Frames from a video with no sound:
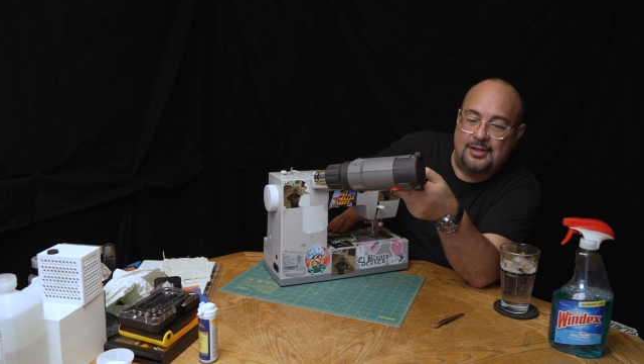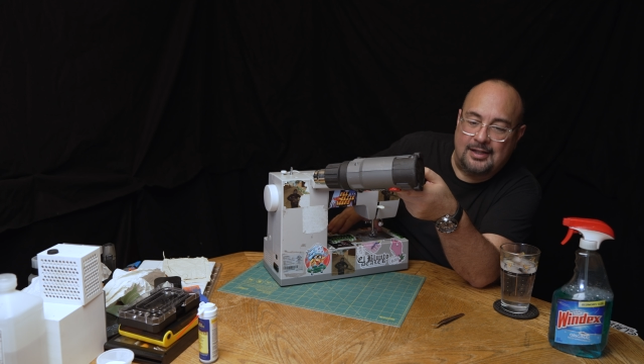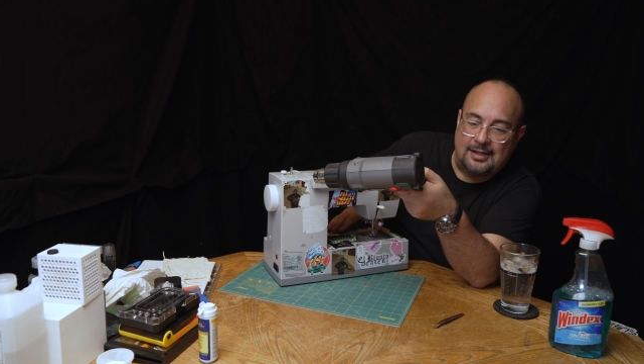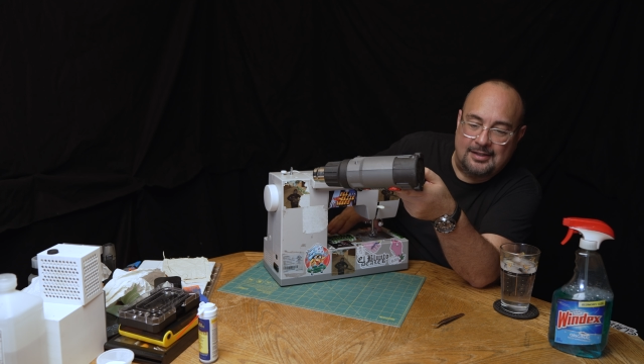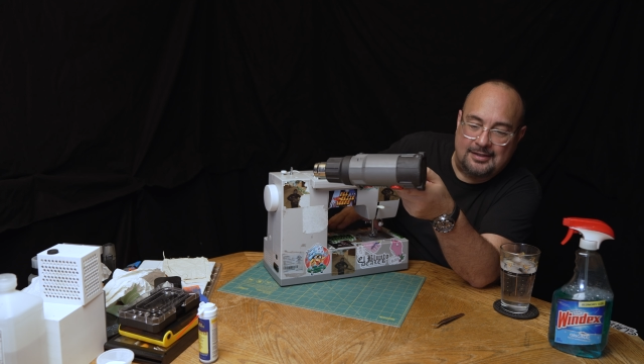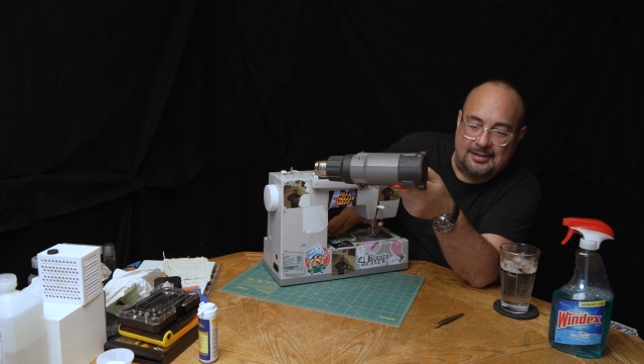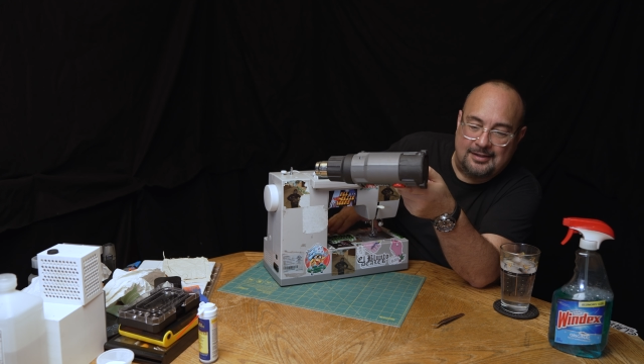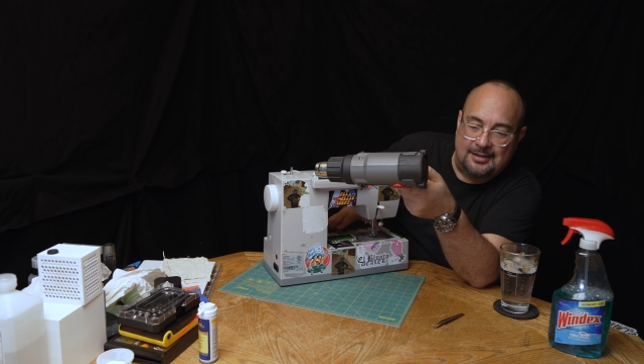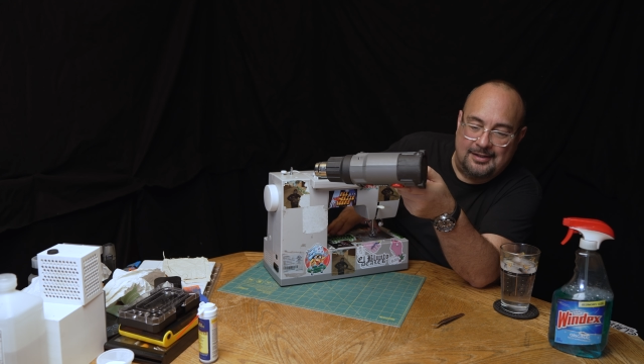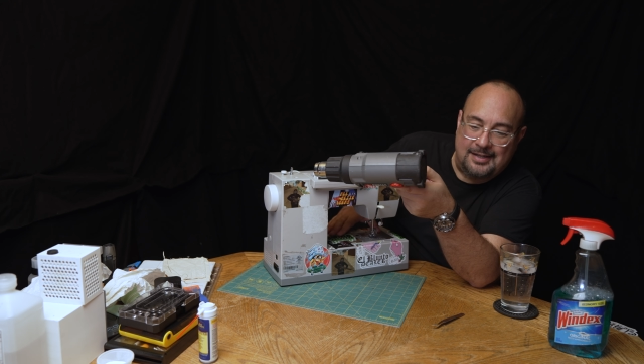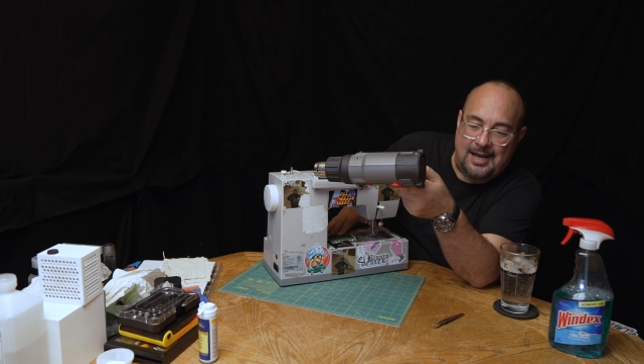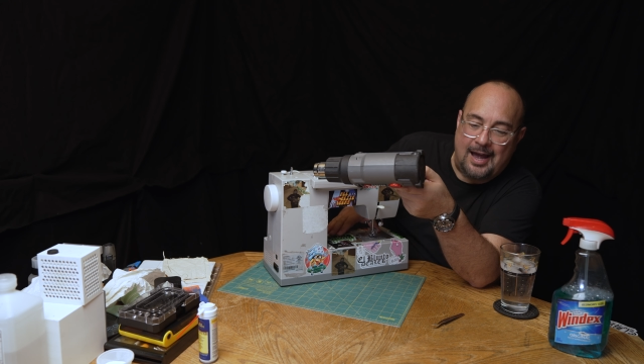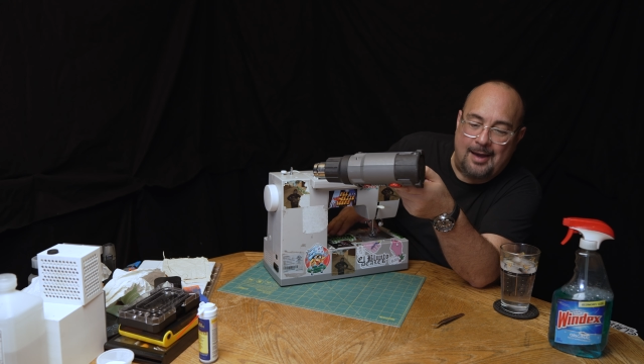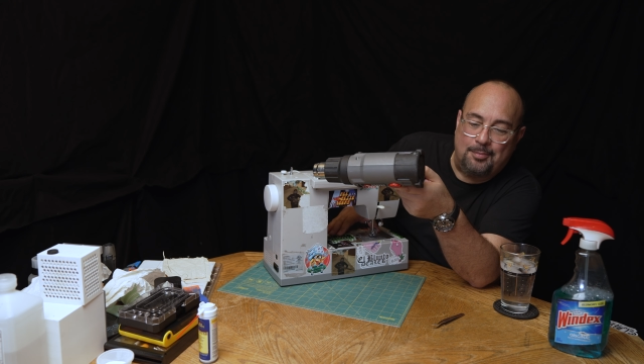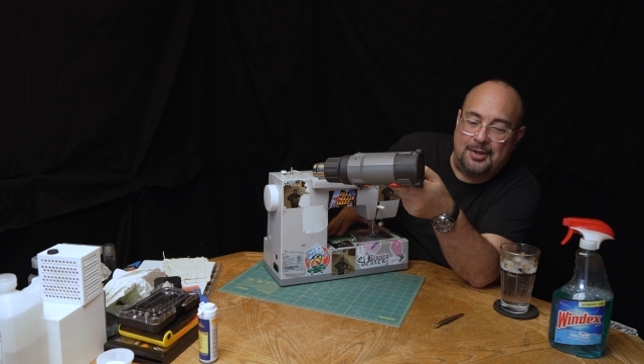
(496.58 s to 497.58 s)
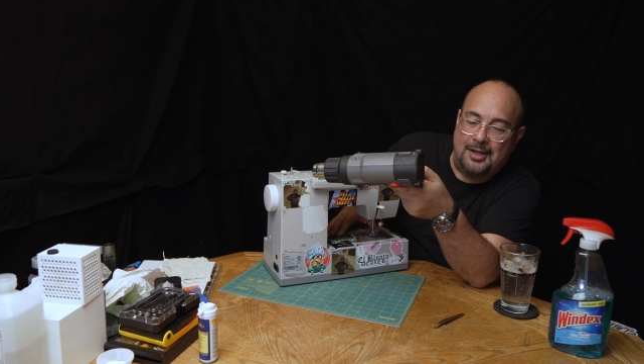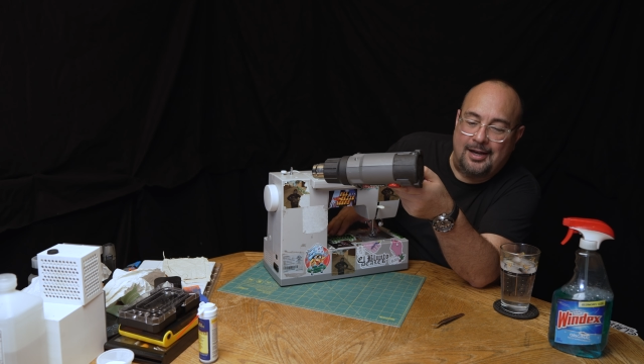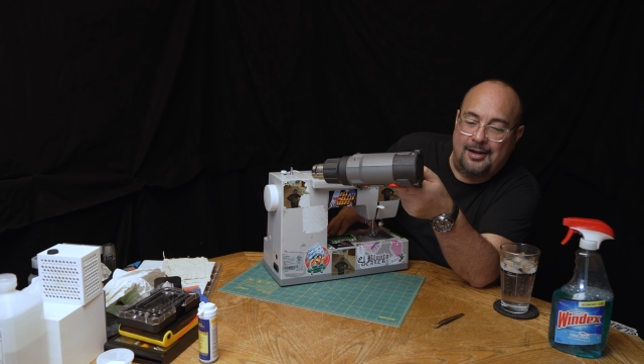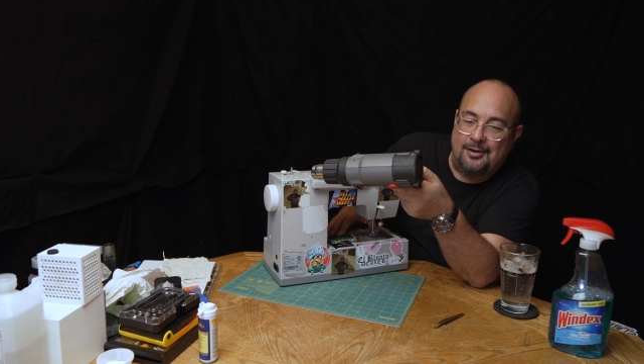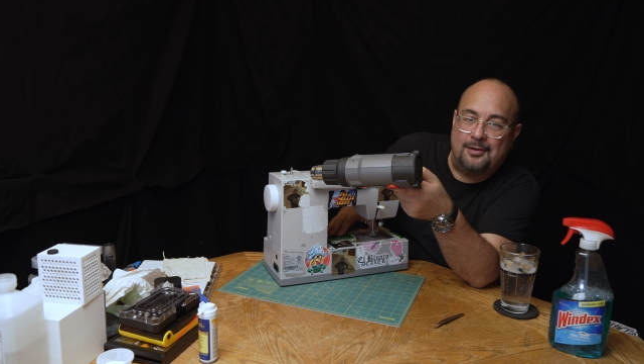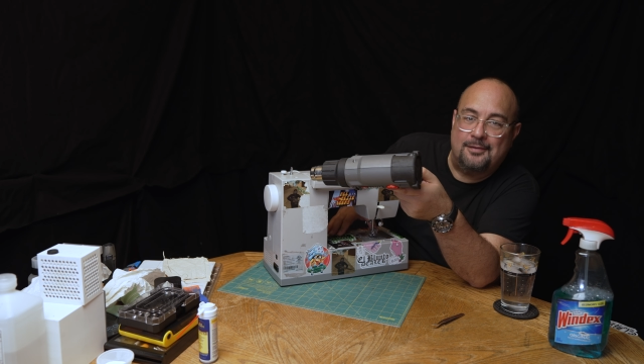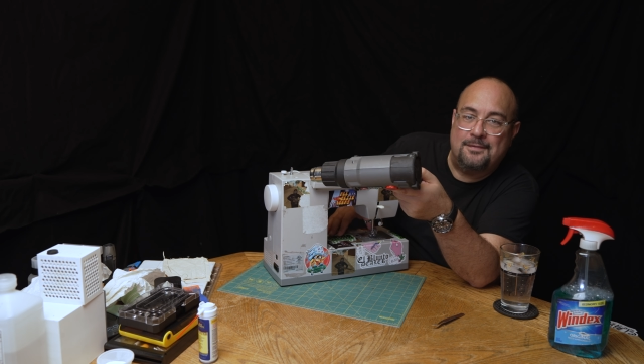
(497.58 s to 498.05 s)
like this top
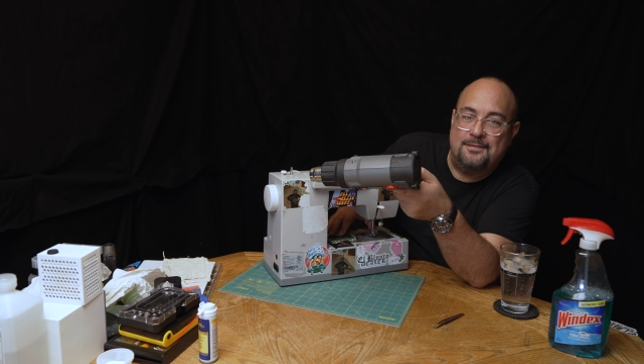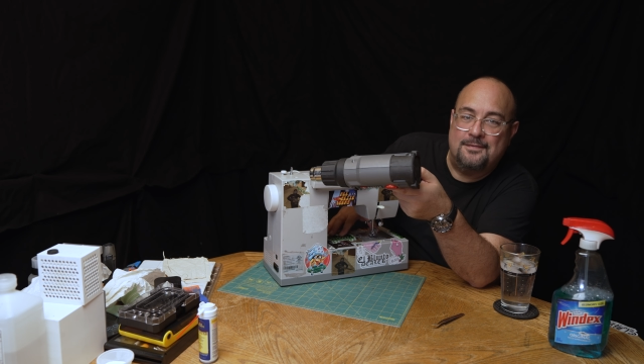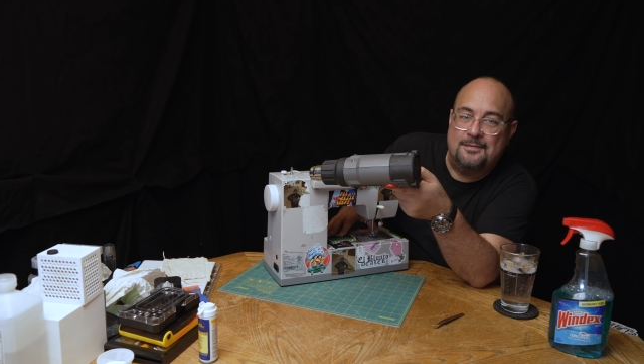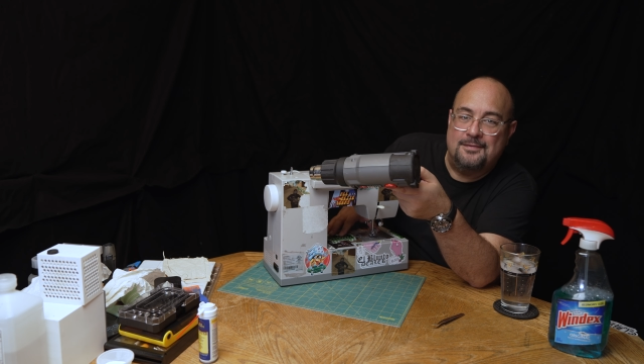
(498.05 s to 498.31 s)
layer of